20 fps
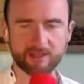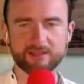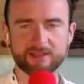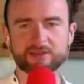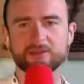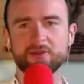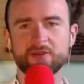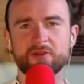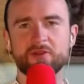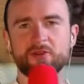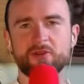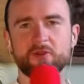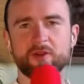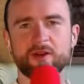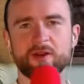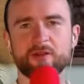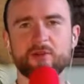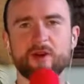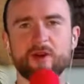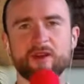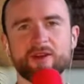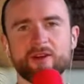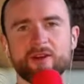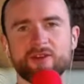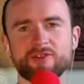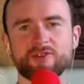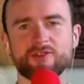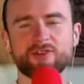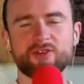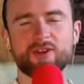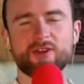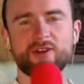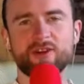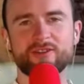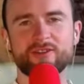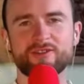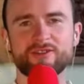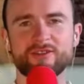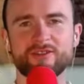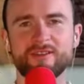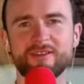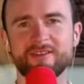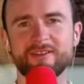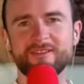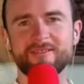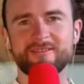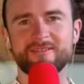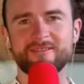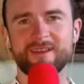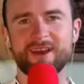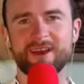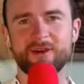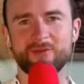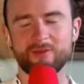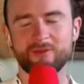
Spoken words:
So I thought, well, why not start now?